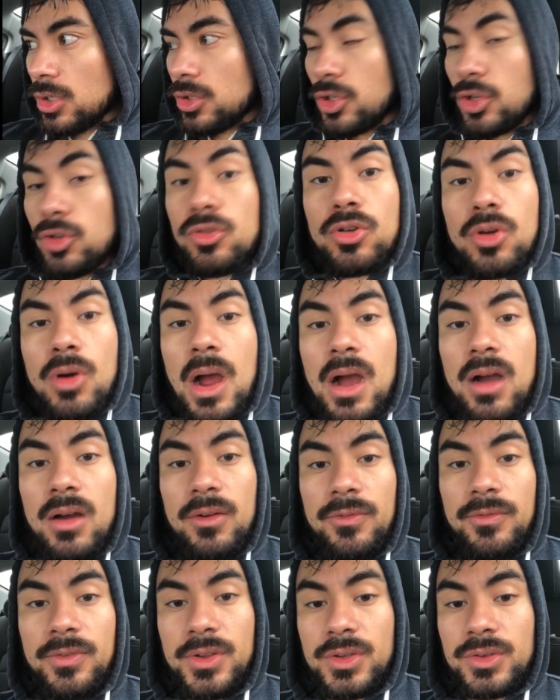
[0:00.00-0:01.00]
You know how
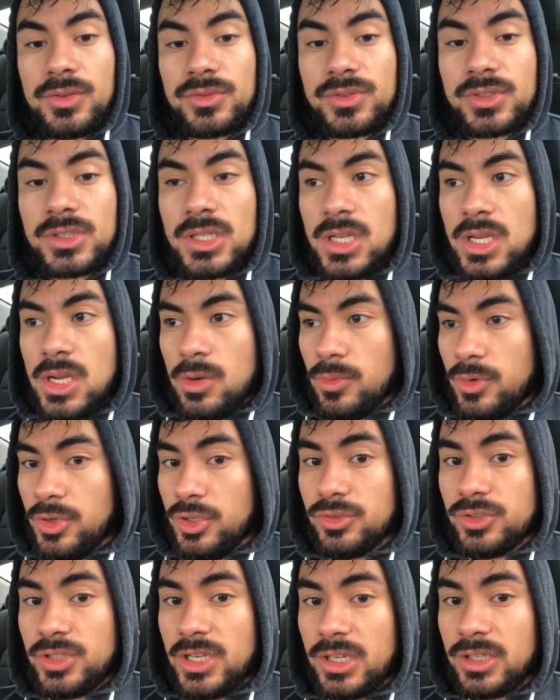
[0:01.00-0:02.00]
it feels when
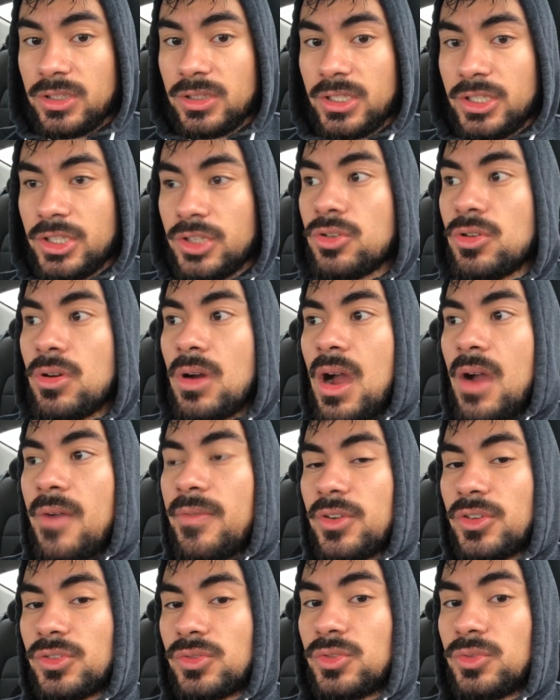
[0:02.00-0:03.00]
you ejaculate. You know how it
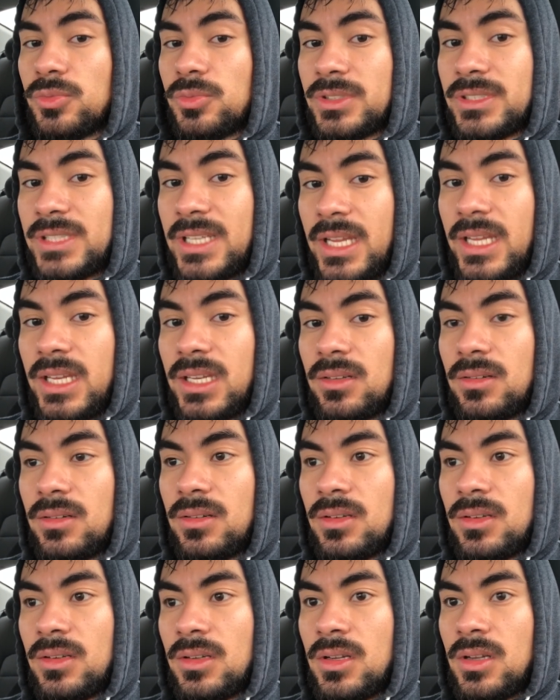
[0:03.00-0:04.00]
feels when you retain
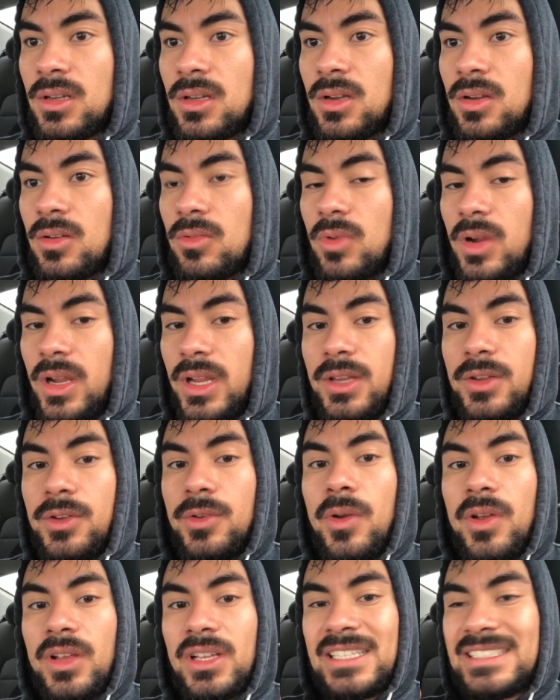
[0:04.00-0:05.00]
right?
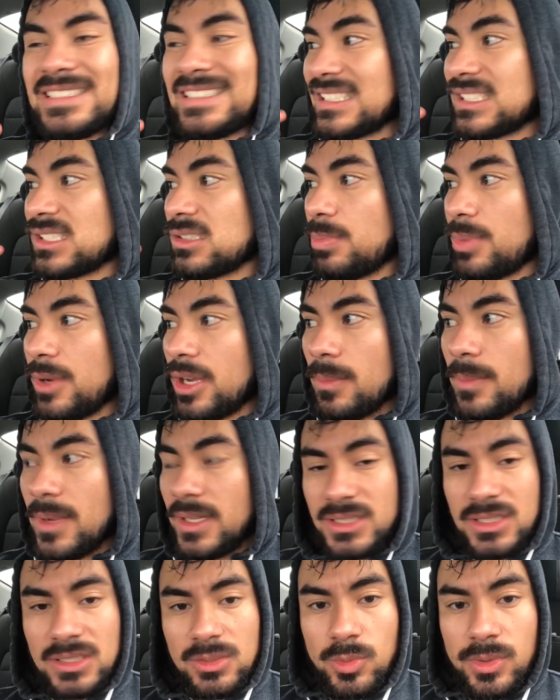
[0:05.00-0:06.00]
You at least
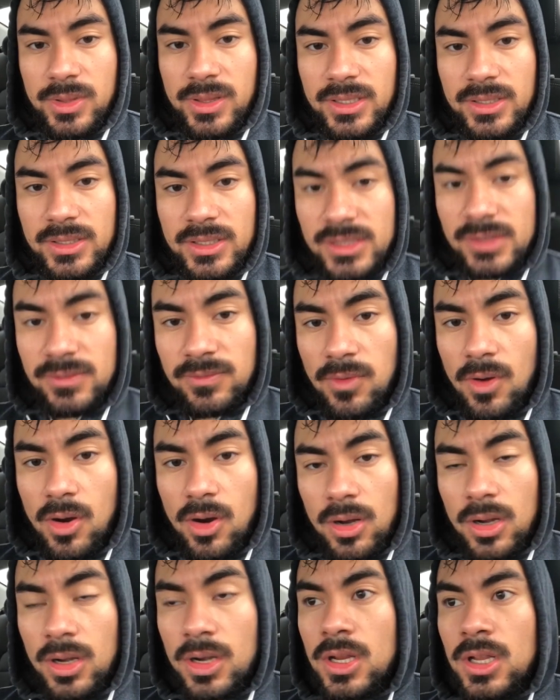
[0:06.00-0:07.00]
experimented with it this
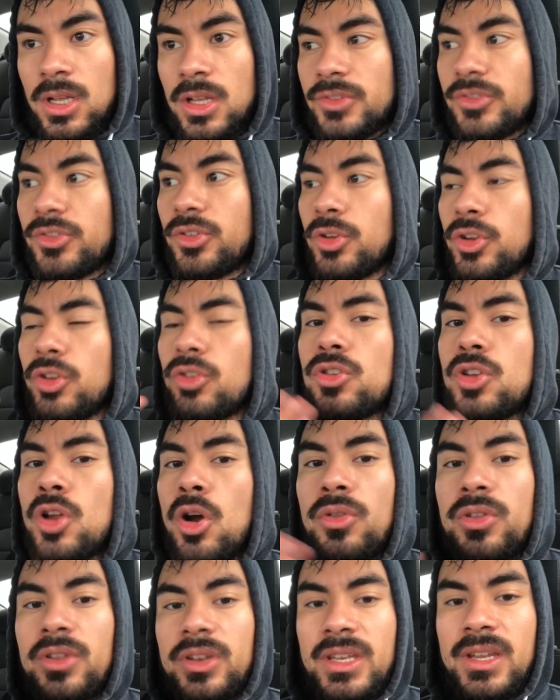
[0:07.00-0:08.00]
far. So you
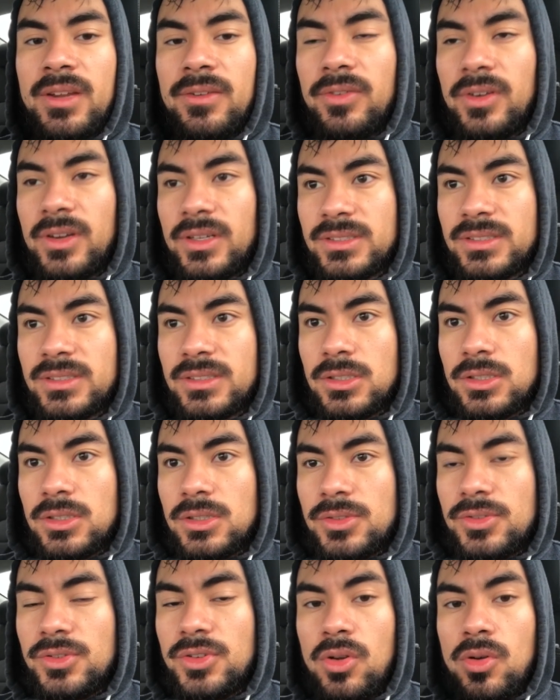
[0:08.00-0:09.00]
know the difference.
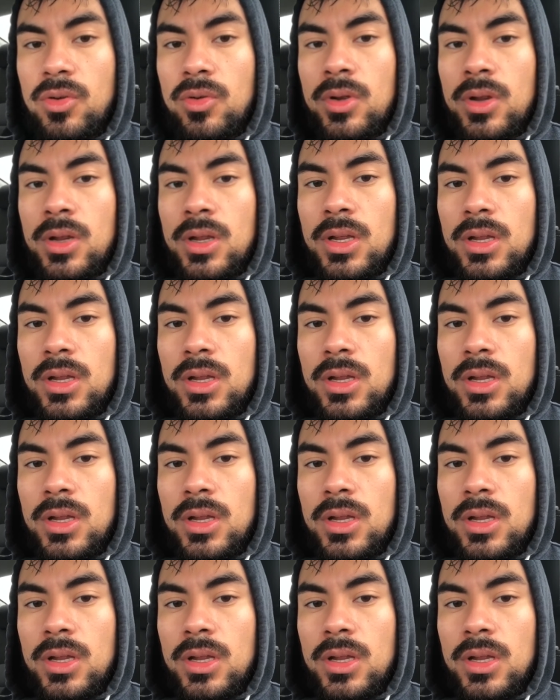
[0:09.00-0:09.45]
So